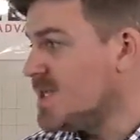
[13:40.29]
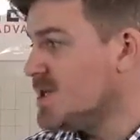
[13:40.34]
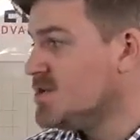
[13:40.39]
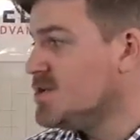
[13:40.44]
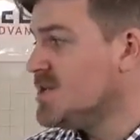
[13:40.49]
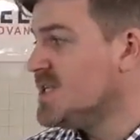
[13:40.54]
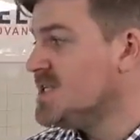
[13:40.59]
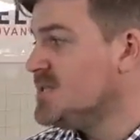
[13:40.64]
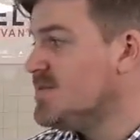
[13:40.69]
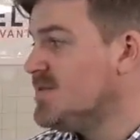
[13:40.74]

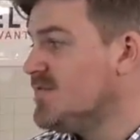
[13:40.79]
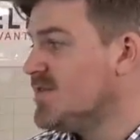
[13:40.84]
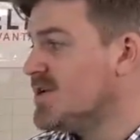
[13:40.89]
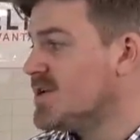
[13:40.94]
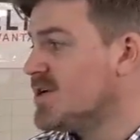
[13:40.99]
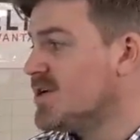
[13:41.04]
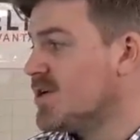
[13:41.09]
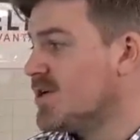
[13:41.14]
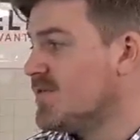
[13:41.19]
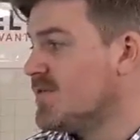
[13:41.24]
you need to be
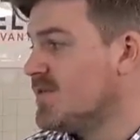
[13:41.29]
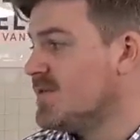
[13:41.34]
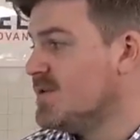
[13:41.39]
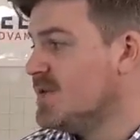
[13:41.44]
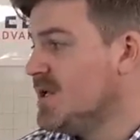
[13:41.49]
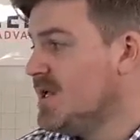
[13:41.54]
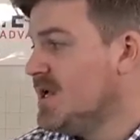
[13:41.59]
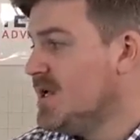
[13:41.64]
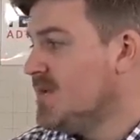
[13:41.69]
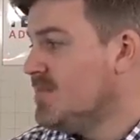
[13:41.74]
very
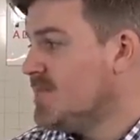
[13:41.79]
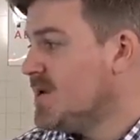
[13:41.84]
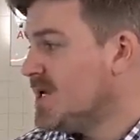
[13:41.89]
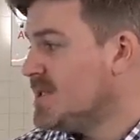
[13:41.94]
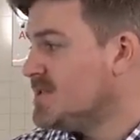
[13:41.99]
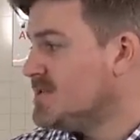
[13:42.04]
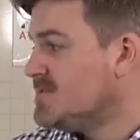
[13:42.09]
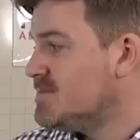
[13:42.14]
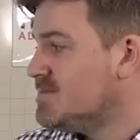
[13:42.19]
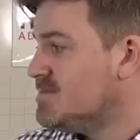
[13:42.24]
careful,
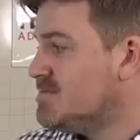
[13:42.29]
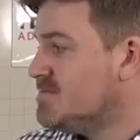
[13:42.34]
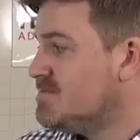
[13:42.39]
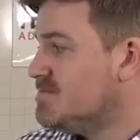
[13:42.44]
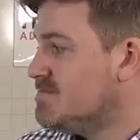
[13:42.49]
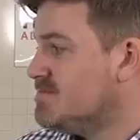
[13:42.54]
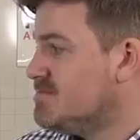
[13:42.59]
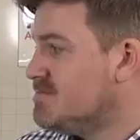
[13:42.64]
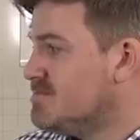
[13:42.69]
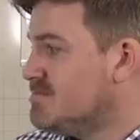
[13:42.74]
but
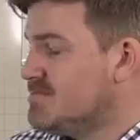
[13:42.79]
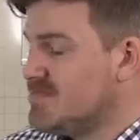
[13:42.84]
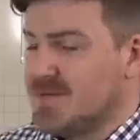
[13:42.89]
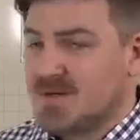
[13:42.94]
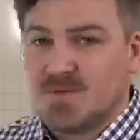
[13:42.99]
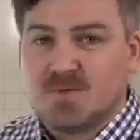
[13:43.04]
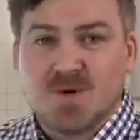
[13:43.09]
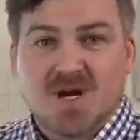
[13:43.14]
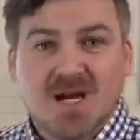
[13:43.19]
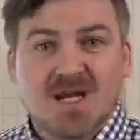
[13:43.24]

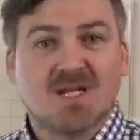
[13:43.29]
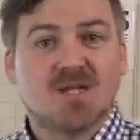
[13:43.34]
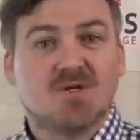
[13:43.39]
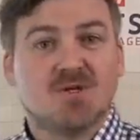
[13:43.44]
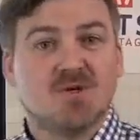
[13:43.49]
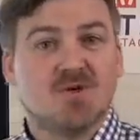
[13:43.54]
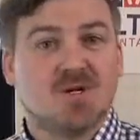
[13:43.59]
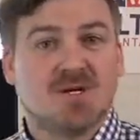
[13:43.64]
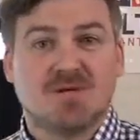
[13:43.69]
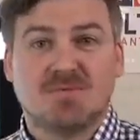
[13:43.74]
the way to
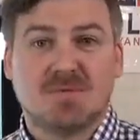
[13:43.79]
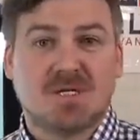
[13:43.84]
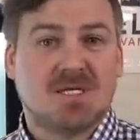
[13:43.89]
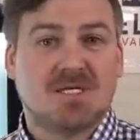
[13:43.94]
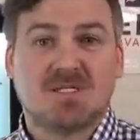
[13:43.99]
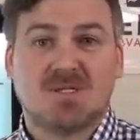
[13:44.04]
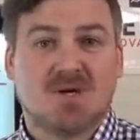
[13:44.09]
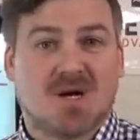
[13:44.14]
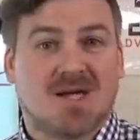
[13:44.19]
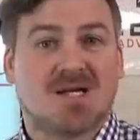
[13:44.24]
do it
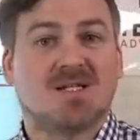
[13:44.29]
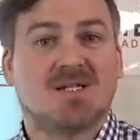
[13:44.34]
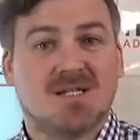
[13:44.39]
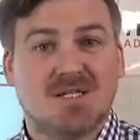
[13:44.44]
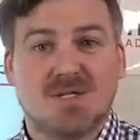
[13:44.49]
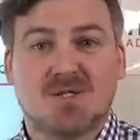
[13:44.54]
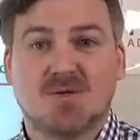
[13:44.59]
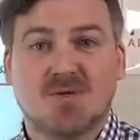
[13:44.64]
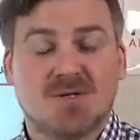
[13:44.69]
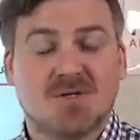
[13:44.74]
is to
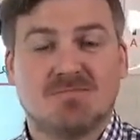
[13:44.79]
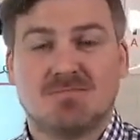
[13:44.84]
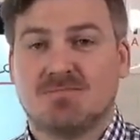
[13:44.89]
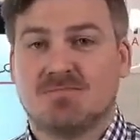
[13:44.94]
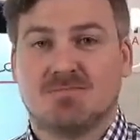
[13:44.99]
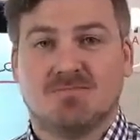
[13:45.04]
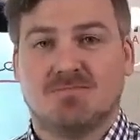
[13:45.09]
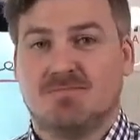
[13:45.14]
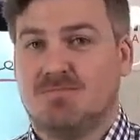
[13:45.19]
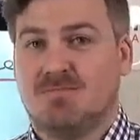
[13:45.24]
actually do it,
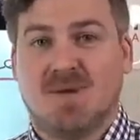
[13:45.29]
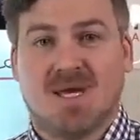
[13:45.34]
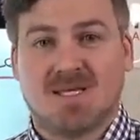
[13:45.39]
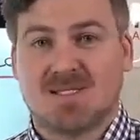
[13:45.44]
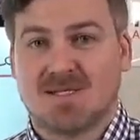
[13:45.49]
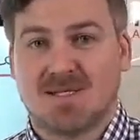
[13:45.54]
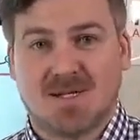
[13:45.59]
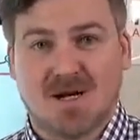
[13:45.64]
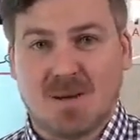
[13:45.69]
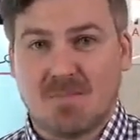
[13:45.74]

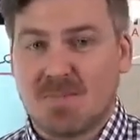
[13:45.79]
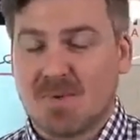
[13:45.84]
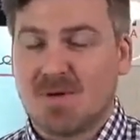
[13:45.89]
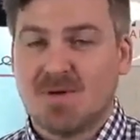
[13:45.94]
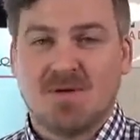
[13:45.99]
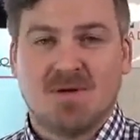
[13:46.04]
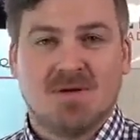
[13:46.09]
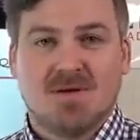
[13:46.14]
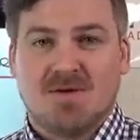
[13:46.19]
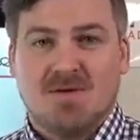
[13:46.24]
mess it up,
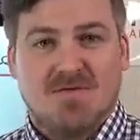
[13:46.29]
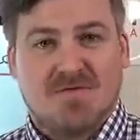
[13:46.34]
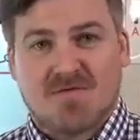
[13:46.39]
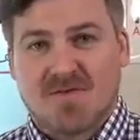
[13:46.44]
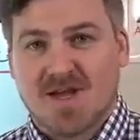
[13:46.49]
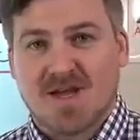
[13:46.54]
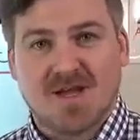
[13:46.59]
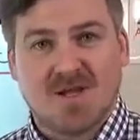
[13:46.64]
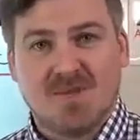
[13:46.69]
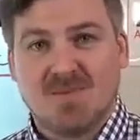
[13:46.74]

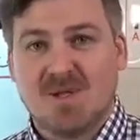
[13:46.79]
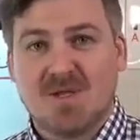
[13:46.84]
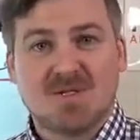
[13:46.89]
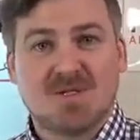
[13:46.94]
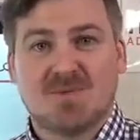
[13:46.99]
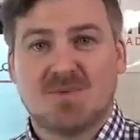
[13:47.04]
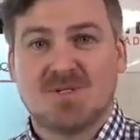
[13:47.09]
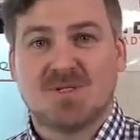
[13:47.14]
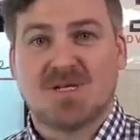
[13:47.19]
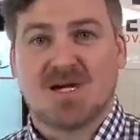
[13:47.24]
fail
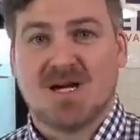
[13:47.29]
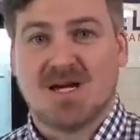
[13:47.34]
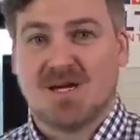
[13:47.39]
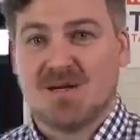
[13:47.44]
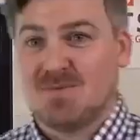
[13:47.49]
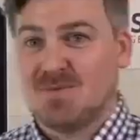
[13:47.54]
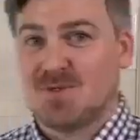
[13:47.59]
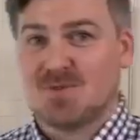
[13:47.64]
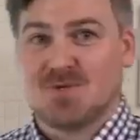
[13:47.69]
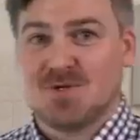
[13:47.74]
multiple
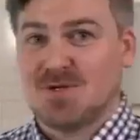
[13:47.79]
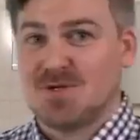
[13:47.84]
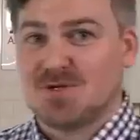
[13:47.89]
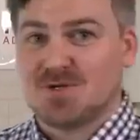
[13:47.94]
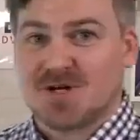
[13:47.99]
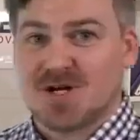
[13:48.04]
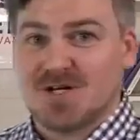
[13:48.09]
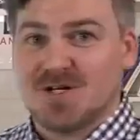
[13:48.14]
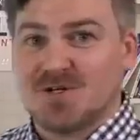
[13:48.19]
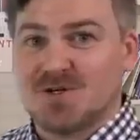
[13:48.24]
times when you're
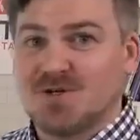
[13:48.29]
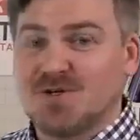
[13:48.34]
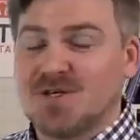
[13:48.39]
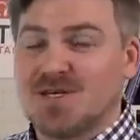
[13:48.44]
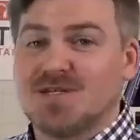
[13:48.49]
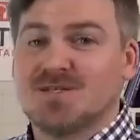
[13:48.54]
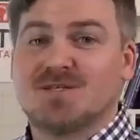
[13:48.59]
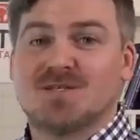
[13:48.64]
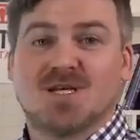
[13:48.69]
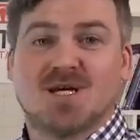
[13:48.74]
trying to do
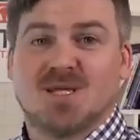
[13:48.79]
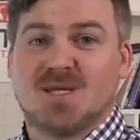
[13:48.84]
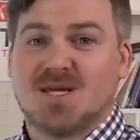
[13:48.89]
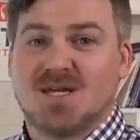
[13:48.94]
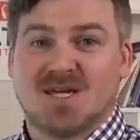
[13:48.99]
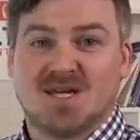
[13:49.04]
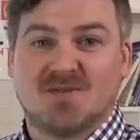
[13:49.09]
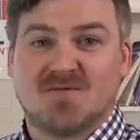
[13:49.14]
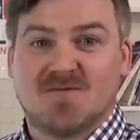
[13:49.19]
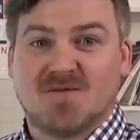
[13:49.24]
this, and
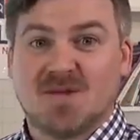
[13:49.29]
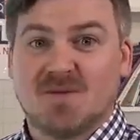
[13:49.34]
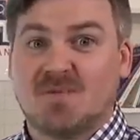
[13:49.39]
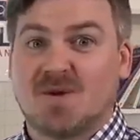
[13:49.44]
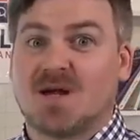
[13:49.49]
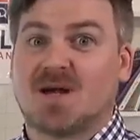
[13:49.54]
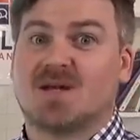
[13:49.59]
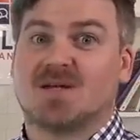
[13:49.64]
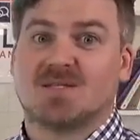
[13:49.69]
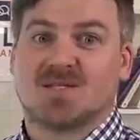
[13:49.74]
then get
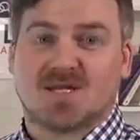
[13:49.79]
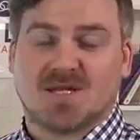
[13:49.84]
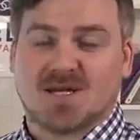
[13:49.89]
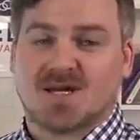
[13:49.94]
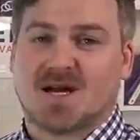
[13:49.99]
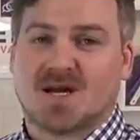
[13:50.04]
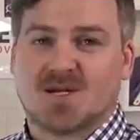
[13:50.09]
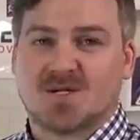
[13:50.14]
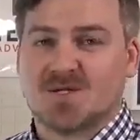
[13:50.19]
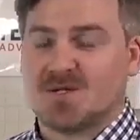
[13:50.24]
feedback and
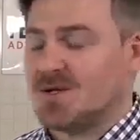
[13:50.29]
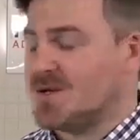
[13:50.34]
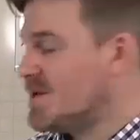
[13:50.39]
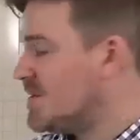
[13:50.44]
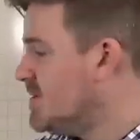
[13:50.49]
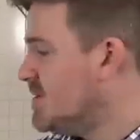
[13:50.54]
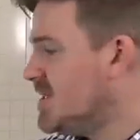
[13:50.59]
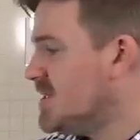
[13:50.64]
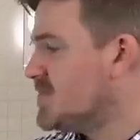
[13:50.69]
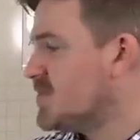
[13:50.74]
take action on
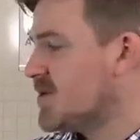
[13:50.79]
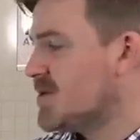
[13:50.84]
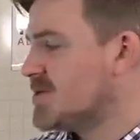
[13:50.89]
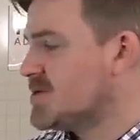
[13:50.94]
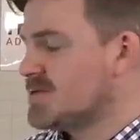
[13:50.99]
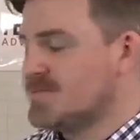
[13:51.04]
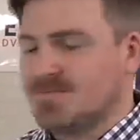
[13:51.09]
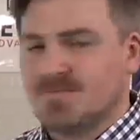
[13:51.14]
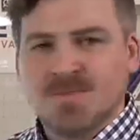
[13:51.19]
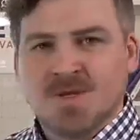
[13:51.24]
it. And this
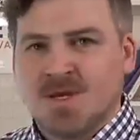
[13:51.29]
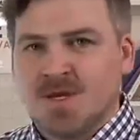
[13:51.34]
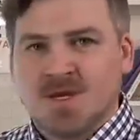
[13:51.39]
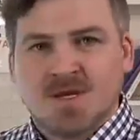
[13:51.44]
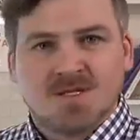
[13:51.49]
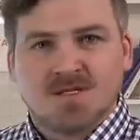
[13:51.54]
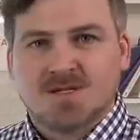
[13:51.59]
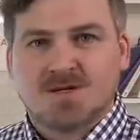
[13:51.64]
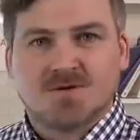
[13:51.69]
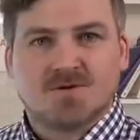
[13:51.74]
person
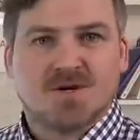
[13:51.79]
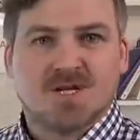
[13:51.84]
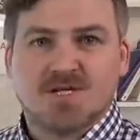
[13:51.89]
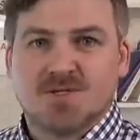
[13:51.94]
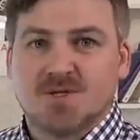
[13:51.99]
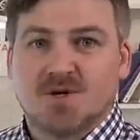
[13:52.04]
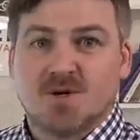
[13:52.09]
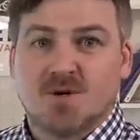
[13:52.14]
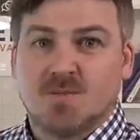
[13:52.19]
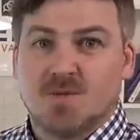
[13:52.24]
did a great
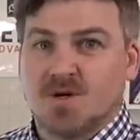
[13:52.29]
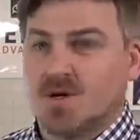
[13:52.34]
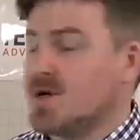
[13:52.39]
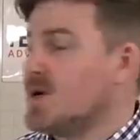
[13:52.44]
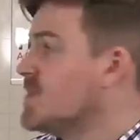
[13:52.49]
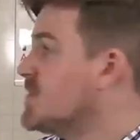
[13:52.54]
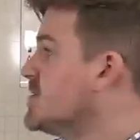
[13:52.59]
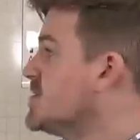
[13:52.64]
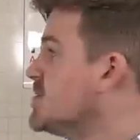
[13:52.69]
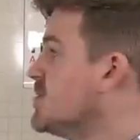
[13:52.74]
job and
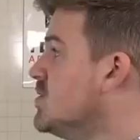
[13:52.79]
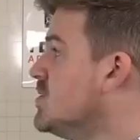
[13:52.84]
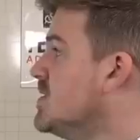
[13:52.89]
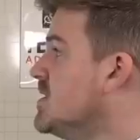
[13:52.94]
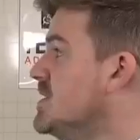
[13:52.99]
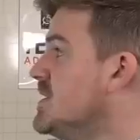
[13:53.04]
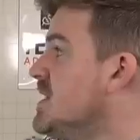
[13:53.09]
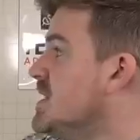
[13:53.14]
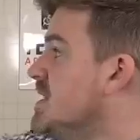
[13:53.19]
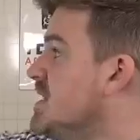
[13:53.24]
got the score
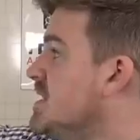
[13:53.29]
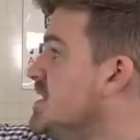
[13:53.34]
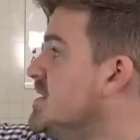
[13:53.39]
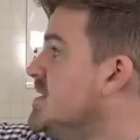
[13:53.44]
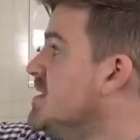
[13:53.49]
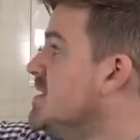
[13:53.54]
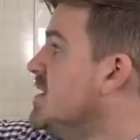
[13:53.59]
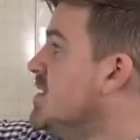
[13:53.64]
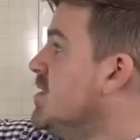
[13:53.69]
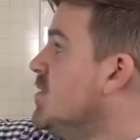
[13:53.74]
that they
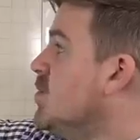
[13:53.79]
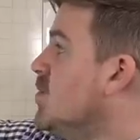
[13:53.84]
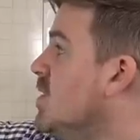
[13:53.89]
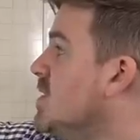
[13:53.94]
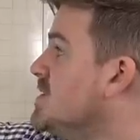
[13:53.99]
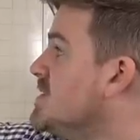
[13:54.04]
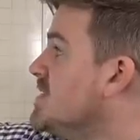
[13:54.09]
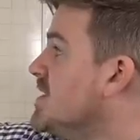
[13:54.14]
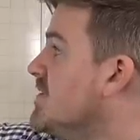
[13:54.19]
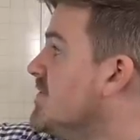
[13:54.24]
needed
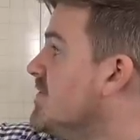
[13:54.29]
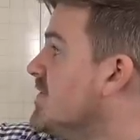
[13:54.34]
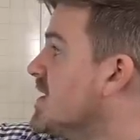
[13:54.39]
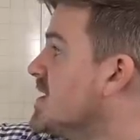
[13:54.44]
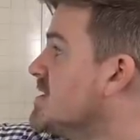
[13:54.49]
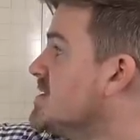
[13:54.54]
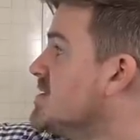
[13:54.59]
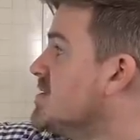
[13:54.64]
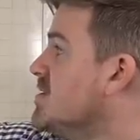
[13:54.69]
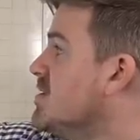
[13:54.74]
once they
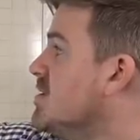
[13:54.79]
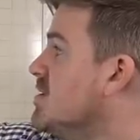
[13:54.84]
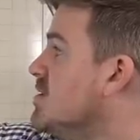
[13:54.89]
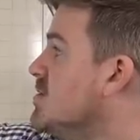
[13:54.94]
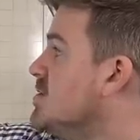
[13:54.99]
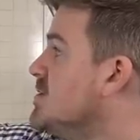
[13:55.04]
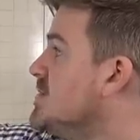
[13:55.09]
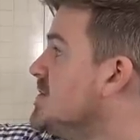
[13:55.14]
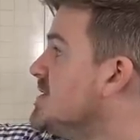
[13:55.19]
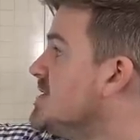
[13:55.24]
fixed all
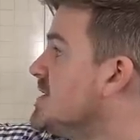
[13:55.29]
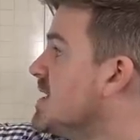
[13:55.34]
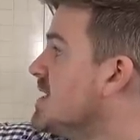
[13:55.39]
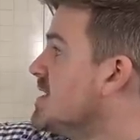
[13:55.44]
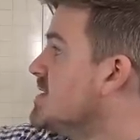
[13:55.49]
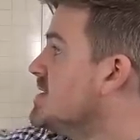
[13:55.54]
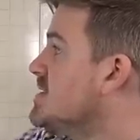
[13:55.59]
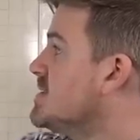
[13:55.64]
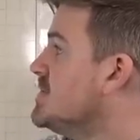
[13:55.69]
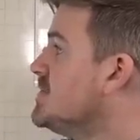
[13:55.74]
those
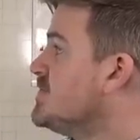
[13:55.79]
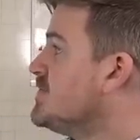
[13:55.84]
mistakes.